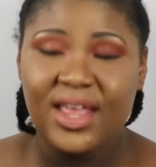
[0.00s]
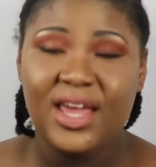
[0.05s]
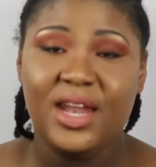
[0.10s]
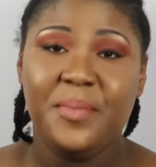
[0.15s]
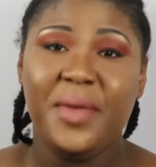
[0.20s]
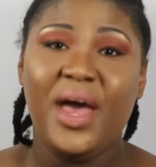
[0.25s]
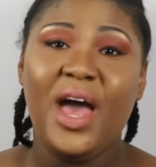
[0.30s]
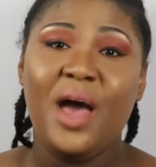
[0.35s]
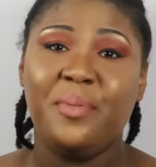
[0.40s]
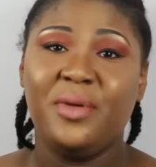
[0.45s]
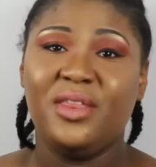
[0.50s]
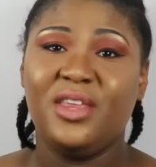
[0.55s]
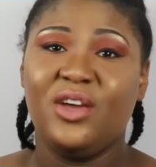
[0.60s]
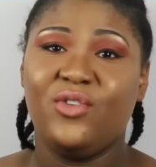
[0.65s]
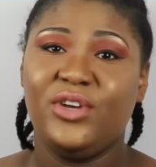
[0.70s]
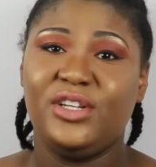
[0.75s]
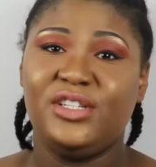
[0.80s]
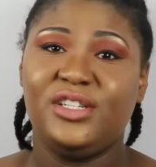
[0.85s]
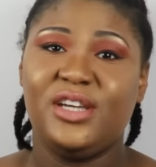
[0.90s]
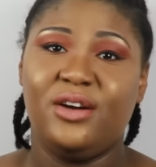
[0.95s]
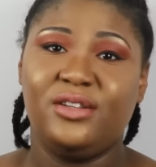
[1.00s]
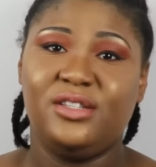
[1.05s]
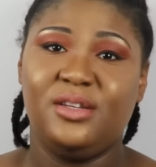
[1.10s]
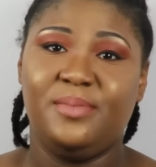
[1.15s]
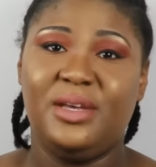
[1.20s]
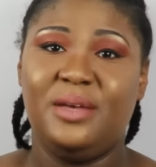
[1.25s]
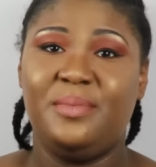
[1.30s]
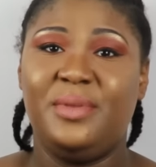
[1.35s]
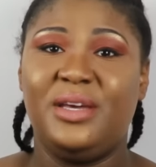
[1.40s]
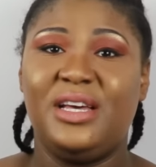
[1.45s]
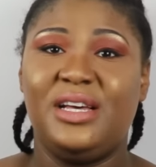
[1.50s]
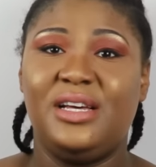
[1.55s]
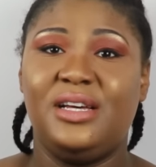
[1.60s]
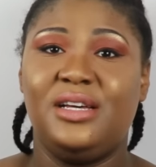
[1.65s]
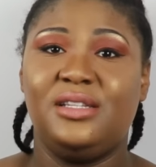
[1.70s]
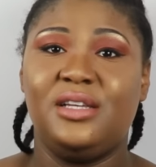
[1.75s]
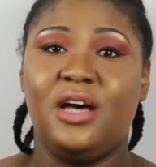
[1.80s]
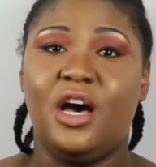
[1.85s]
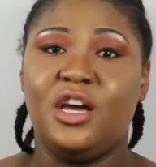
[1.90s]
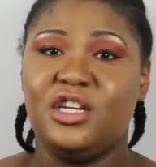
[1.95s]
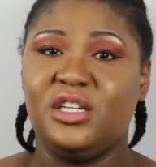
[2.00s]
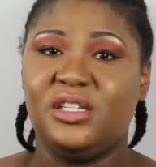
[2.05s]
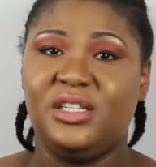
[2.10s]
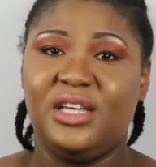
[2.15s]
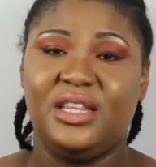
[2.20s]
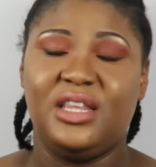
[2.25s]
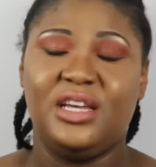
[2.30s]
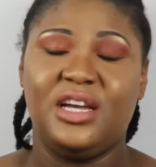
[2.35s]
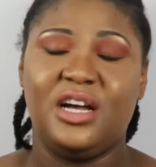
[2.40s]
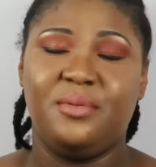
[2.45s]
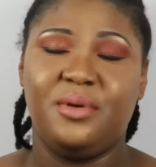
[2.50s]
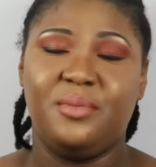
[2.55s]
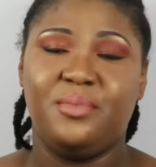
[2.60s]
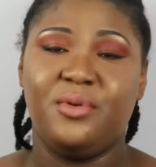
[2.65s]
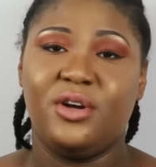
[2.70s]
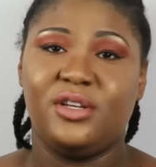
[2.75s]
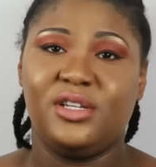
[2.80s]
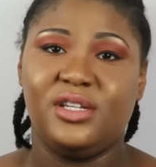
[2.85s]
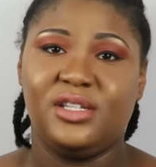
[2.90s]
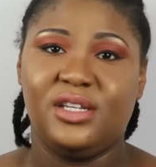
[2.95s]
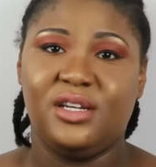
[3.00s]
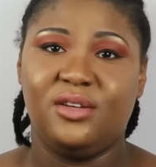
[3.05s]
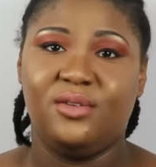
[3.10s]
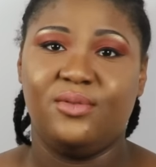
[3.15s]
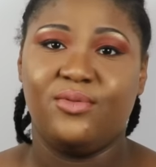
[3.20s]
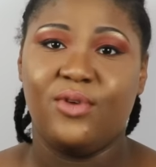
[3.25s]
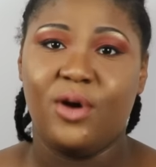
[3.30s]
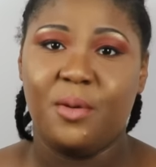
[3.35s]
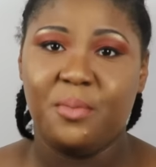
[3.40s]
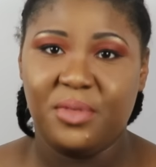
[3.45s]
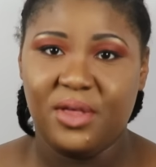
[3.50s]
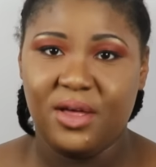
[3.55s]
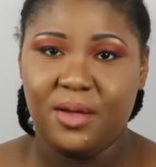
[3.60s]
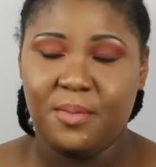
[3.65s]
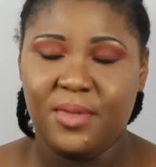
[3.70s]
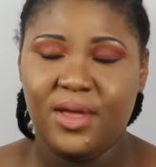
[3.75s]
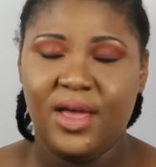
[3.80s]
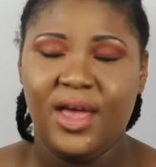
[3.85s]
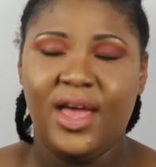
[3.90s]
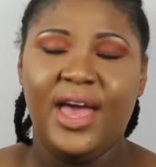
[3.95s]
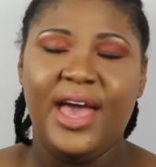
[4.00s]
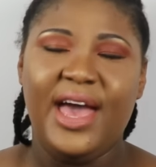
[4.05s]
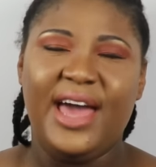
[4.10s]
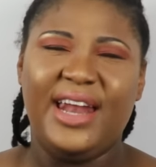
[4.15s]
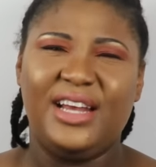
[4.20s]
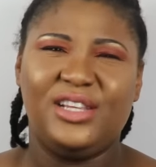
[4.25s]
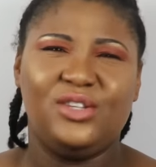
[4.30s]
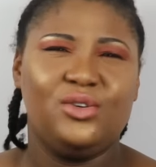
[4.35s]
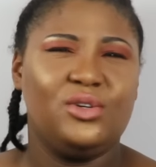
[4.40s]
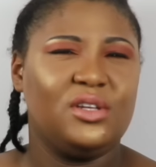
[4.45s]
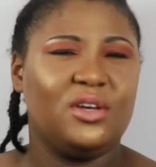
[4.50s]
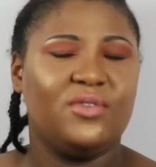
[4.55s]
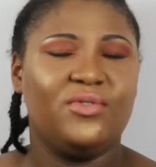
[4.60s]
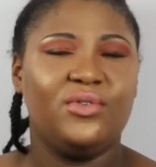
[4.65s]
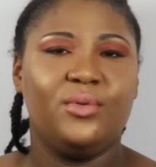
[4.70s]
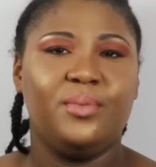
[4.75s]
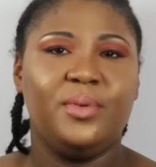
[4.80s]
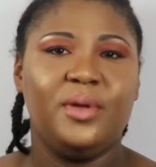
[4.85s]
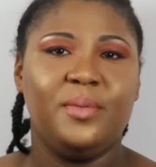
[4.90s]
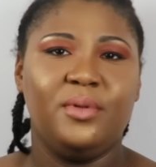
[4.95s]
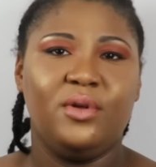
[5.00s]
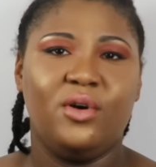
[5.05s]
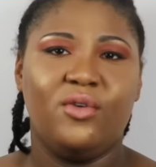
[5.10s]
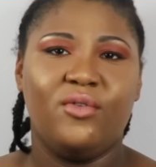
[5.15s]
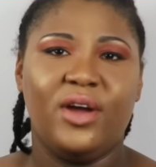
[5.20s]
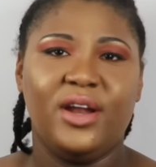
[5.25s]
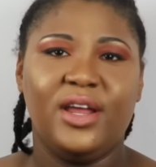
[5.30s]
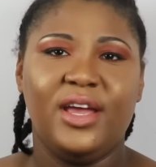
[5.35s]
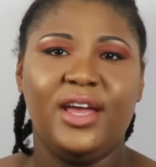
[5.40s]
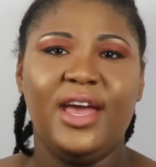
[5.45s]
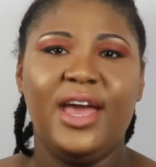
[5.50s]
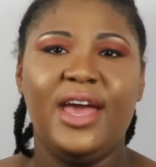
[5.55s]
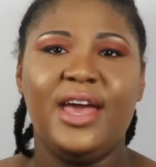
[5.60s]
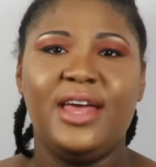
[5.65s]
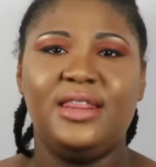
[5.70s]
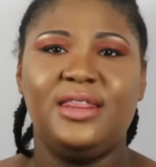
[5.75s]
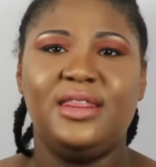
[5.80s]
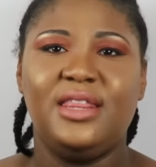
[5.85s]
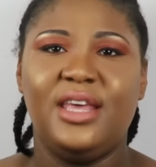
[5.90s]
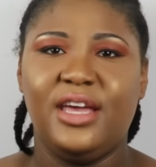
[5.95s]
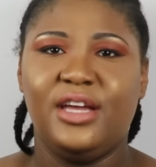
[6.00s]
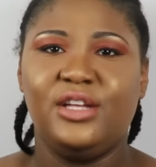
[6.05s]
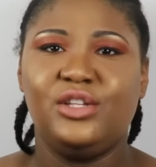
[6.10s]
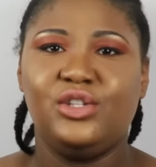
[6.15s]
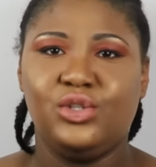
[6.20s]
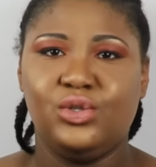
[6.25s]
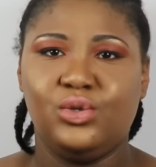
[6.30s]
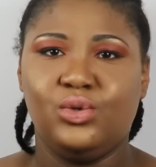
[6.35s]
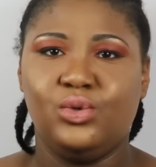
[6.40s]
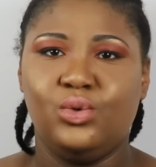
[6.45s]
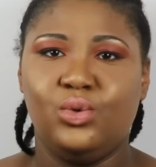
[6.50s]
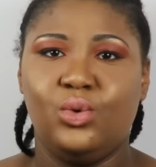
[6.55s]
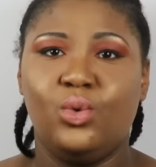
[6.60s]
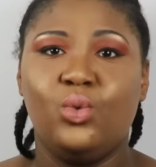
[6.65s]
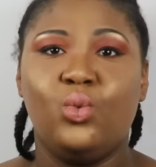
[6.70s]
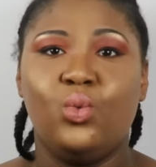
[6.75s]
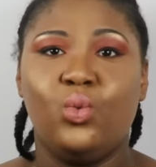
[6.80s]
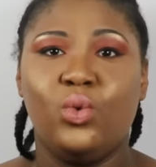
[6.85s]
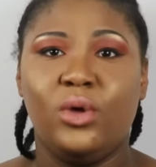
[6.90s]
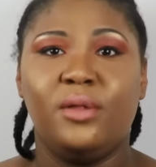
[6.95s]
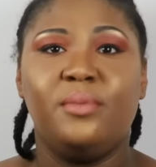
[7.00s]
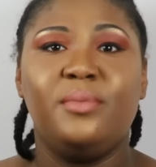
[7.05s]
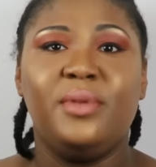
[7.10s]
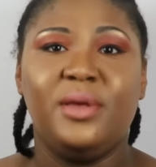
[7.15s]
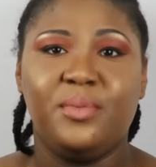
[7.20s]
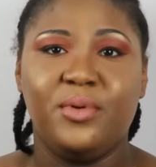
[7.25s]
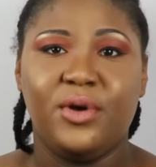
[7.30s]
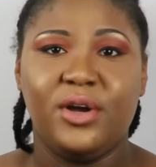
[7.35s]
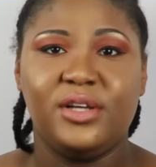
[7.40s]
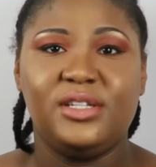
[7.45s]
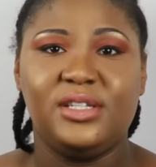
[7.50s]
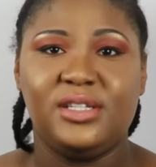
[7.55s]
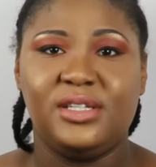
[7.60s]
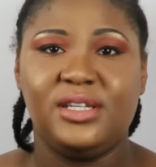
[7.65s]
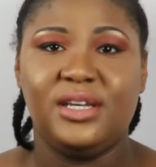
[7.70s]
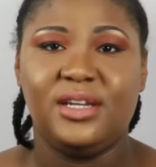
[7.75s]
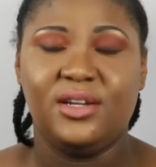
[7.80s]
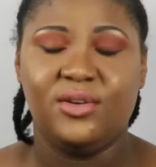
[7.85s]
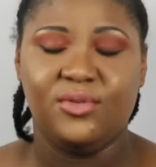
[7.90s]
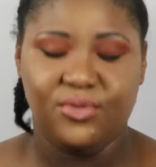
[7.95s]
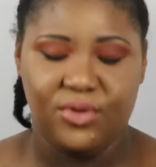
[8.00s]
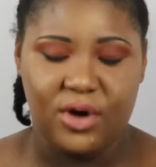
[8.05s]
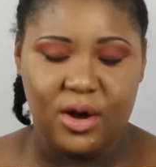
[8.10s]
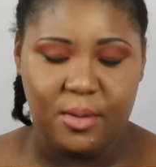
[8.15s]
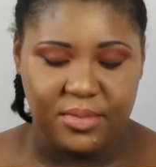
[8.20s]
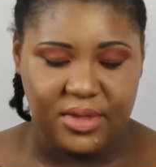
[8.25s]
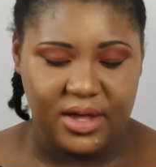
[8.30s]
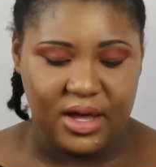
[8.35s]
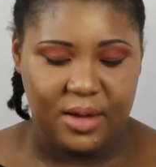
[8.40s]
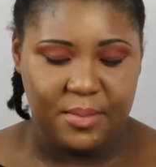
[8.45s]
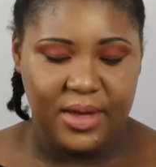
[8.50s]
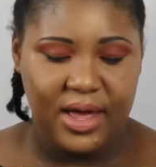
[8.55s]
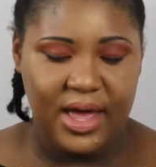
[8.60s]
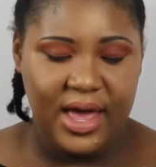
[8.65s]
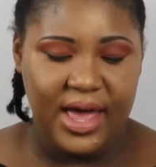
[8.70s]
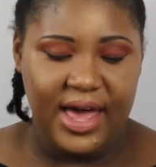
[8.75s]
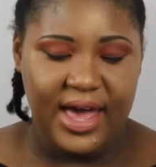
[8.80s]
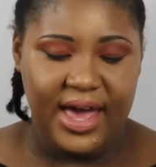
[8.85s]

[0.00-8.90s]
I'm happy they reached out to me because honestly I think I'll be purchasing from them, and I told a few people already, and they too will be purchasing from them.